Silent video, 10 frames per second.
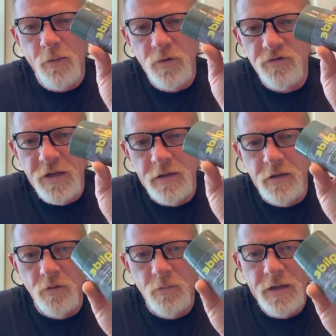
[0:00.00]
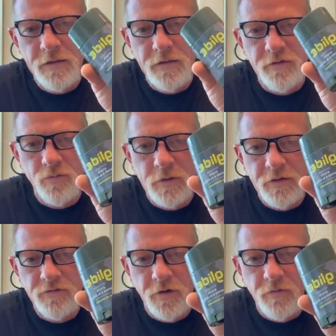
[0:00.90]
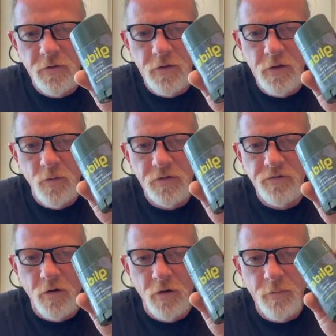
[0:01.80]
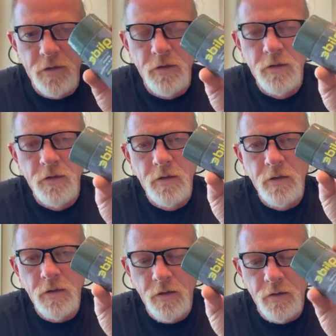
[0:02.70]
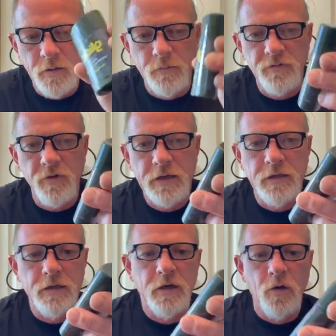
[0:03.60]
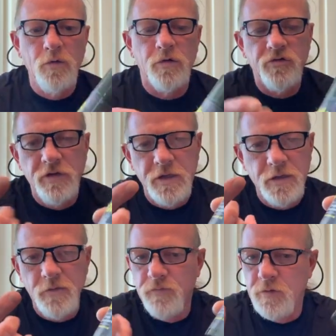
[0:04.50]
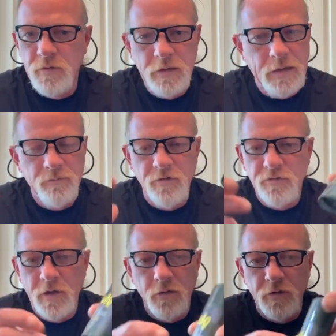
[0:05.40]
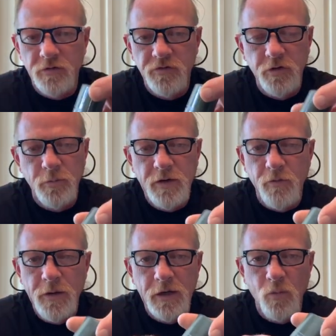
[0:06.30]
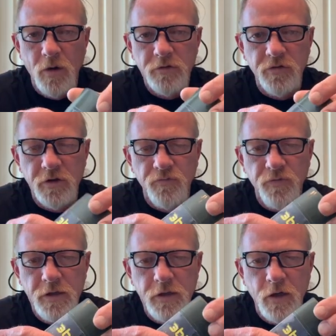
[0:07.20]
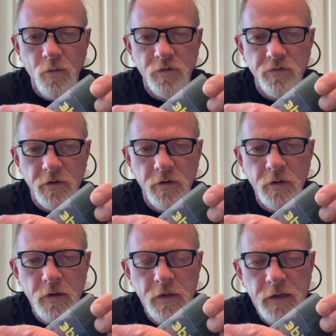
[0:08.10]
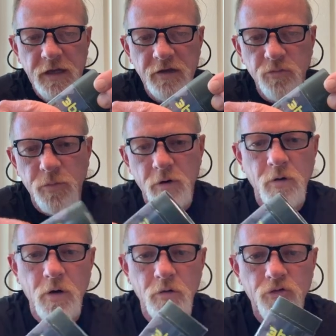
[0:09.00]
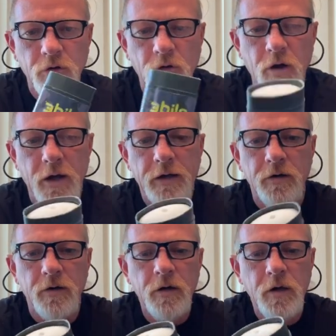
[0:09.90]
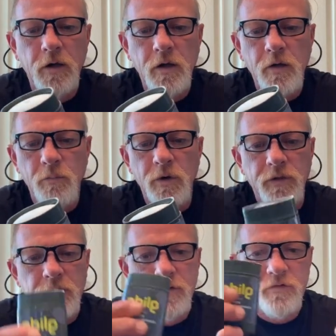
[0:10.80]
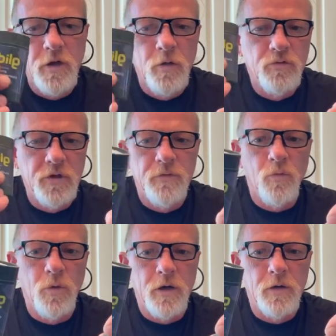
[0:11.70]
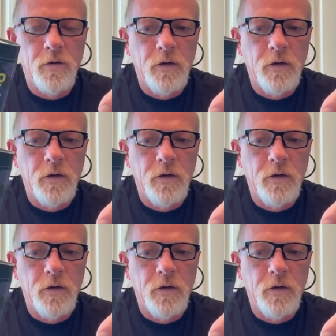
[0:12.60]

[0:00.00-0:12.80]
I wished I'd known about this when I served in the U.S. Army. It's like a deodorant stick. And I'm just not going to assume everybody watching this video is a expert long trail hiker, but this goes everywhere.